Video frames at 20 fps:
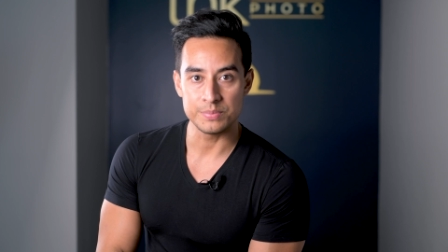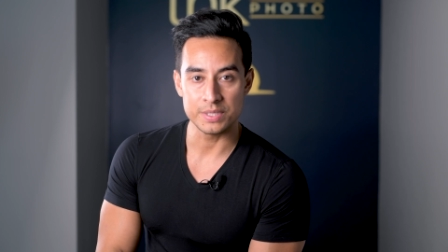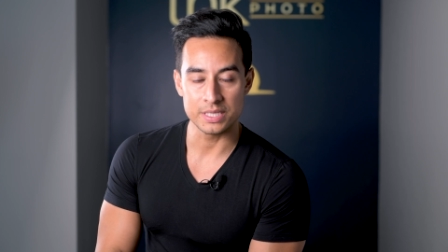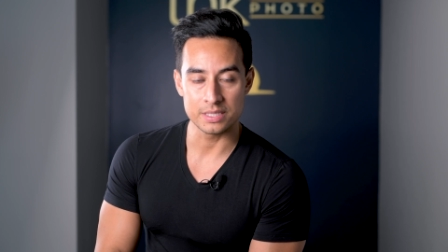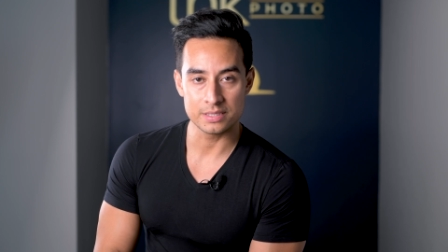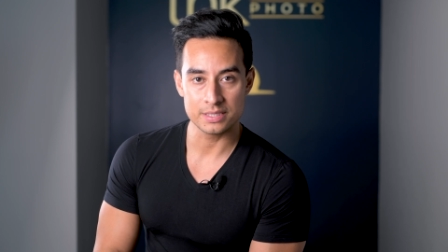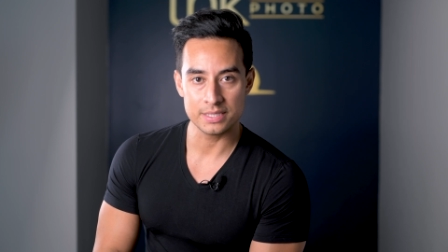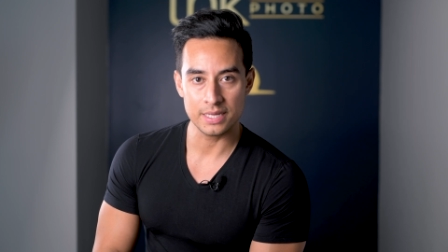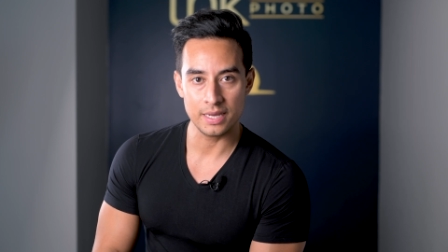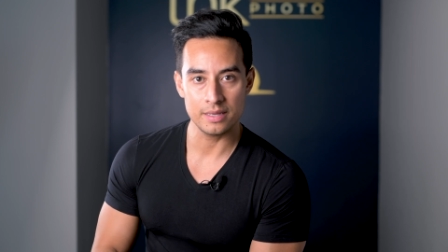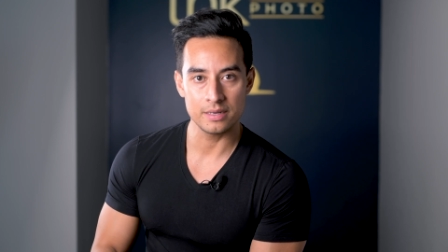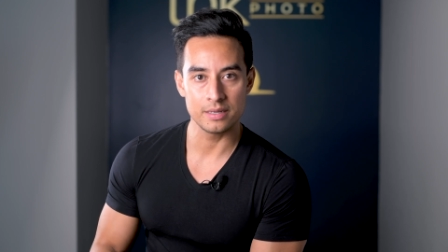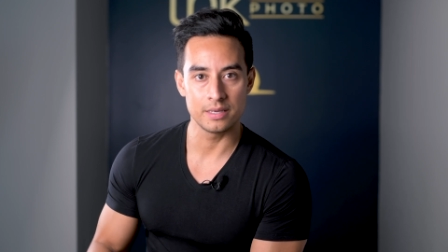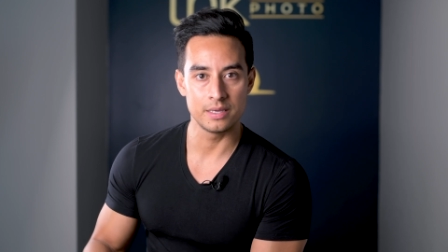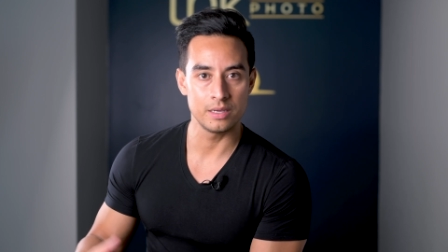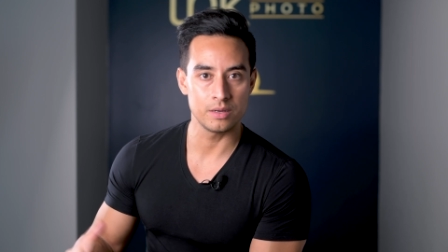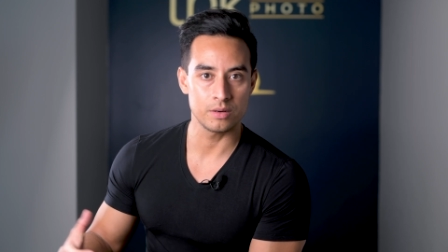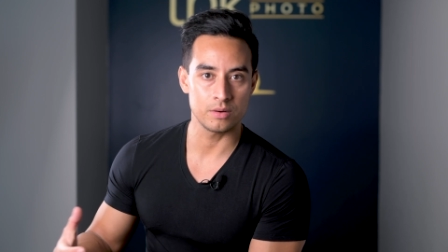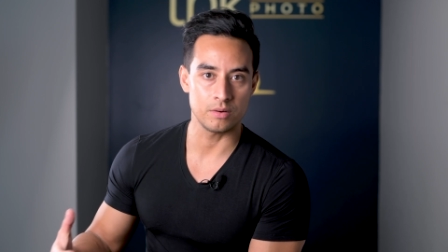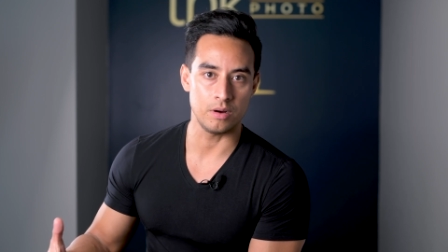that being said,
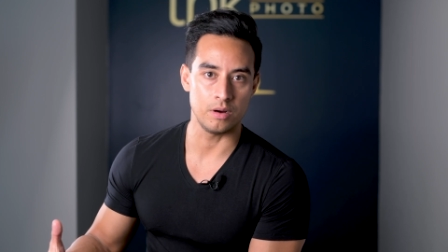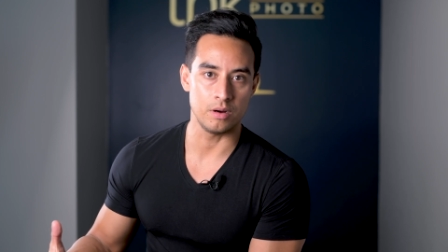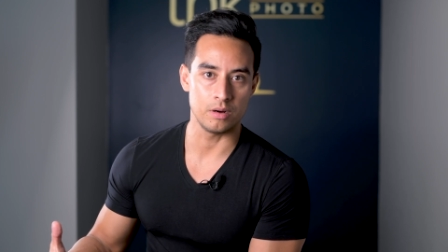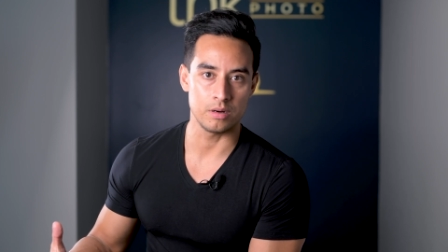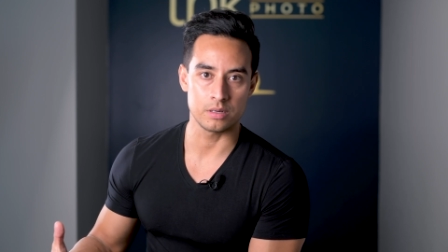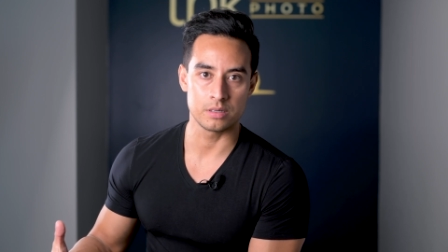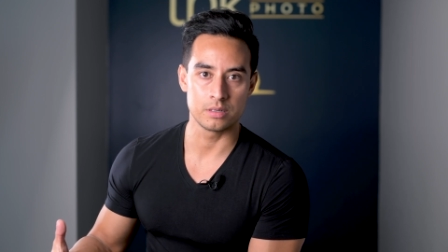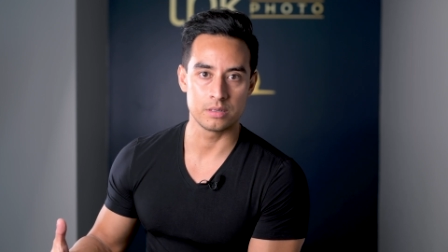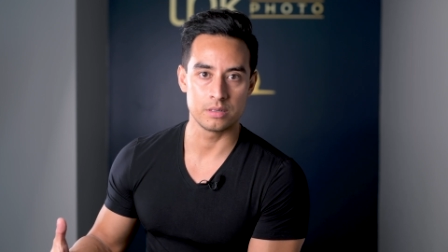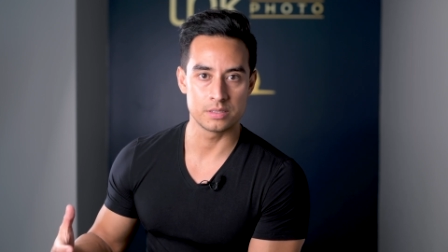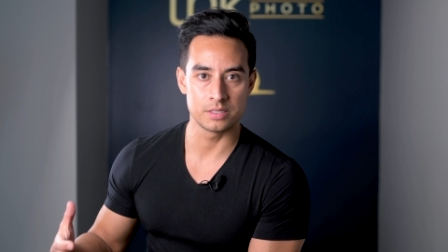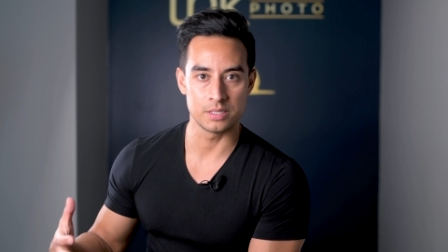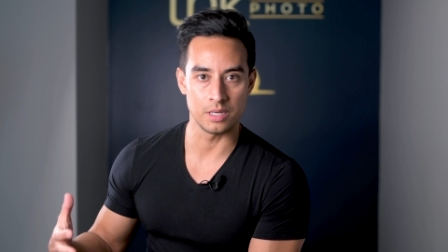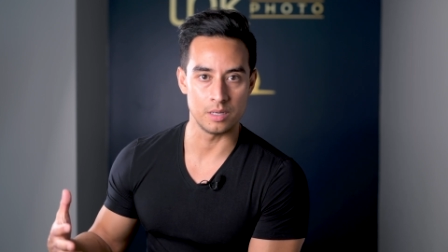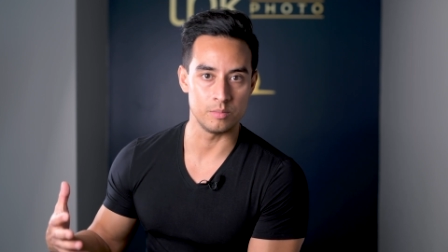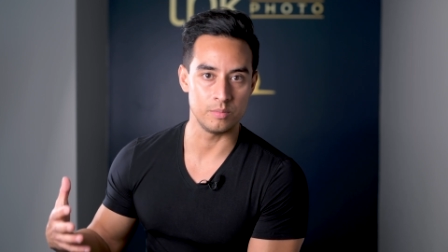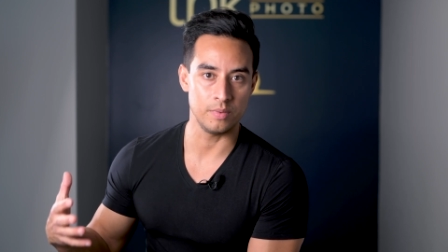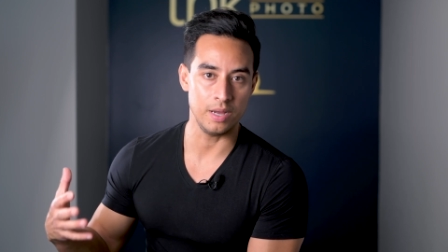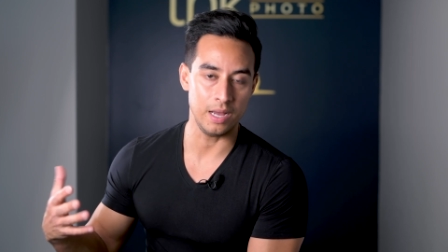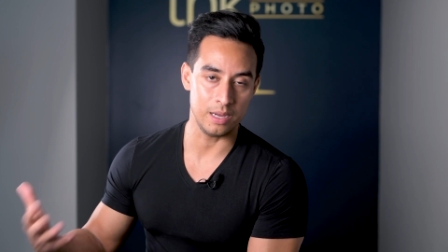here are
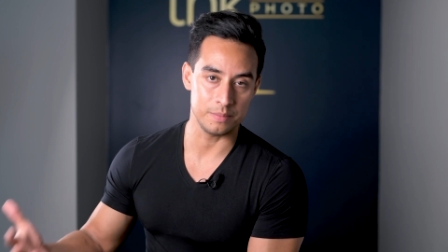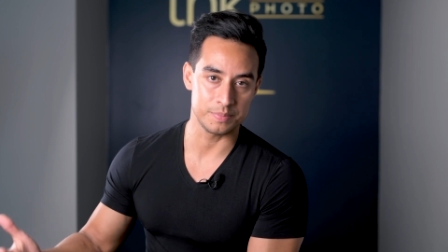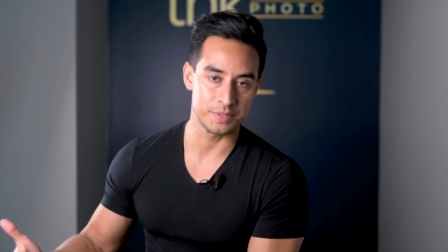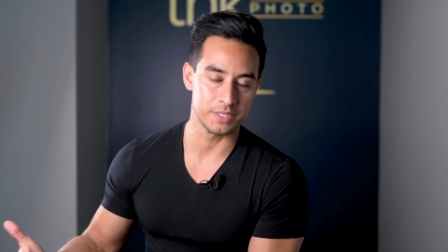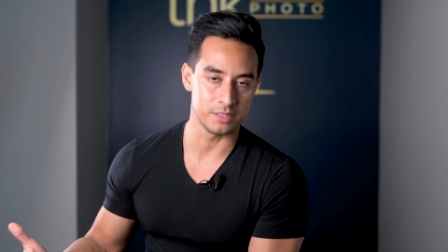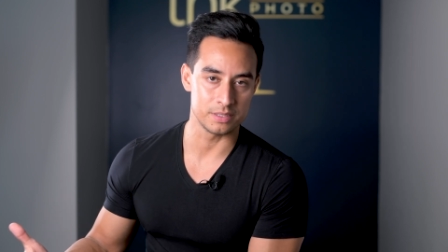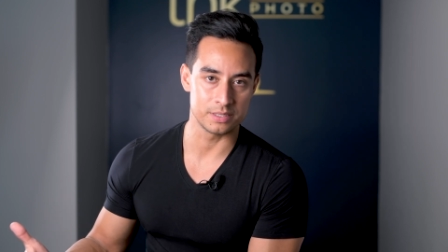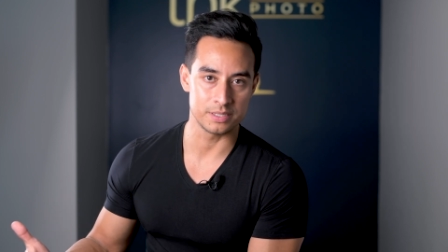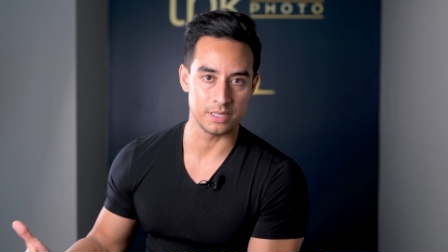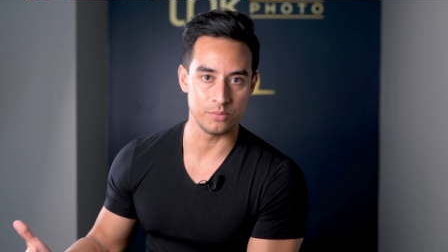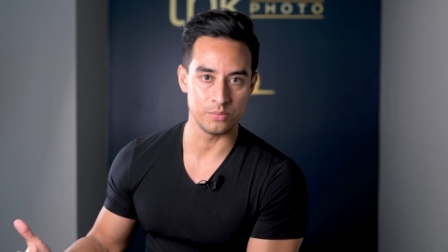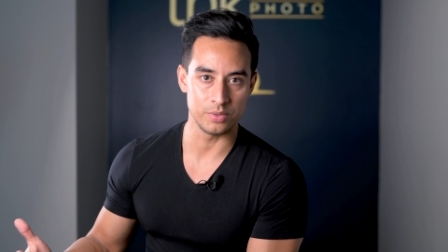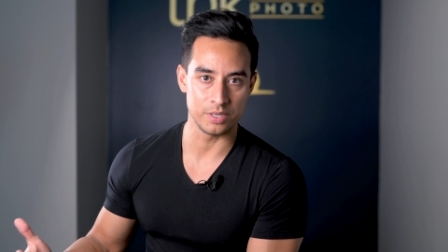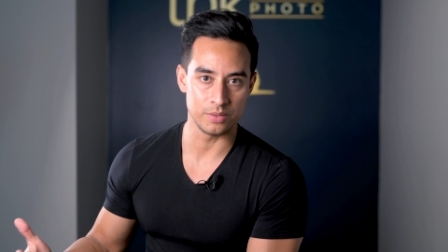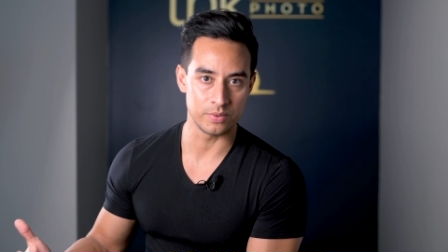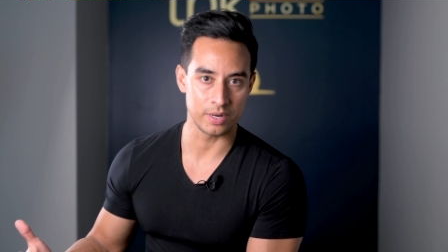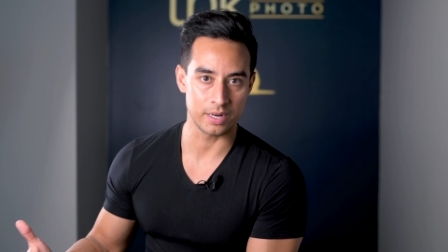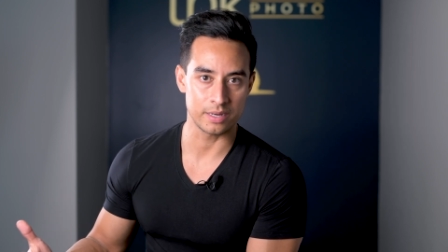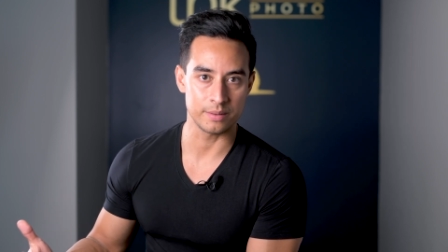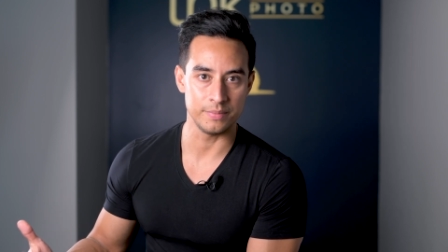some options that
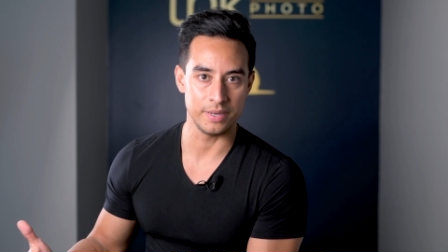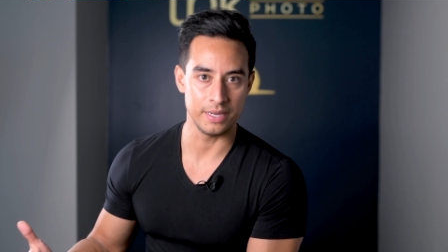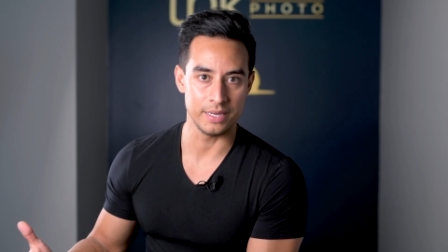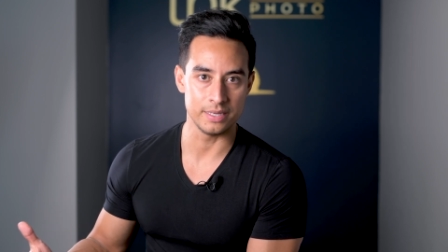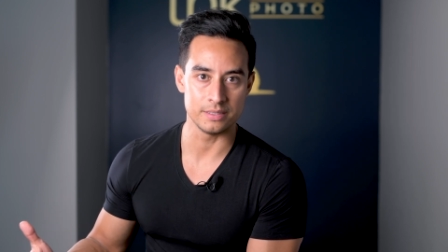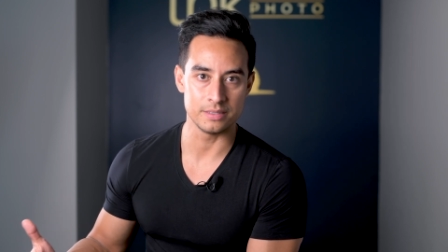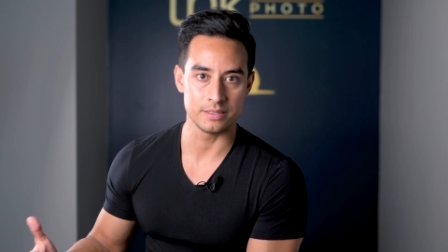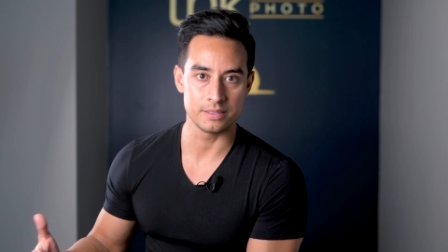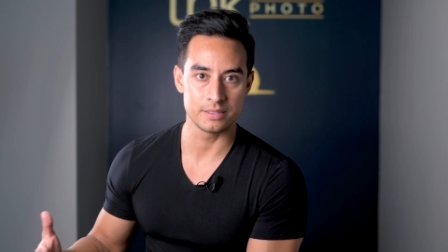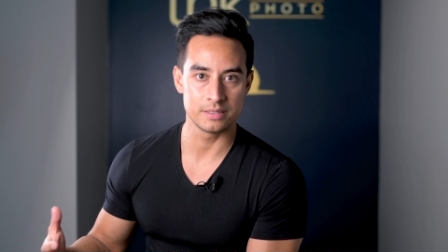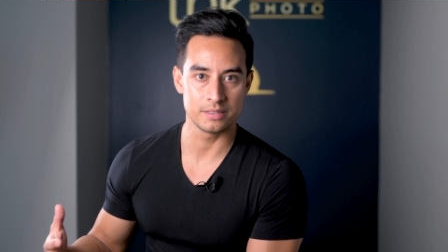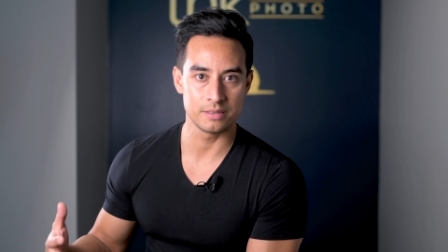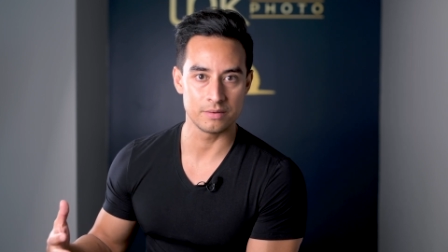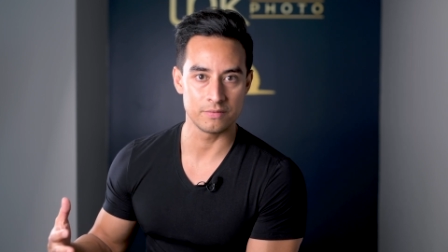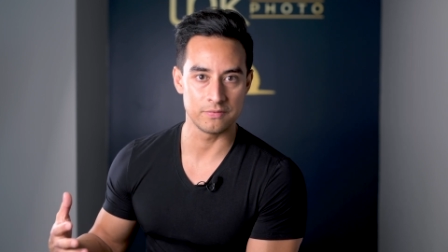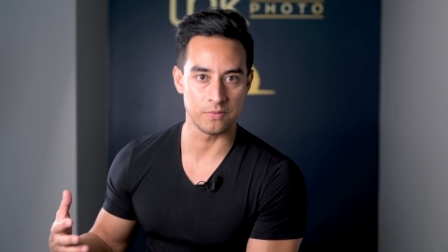we recommend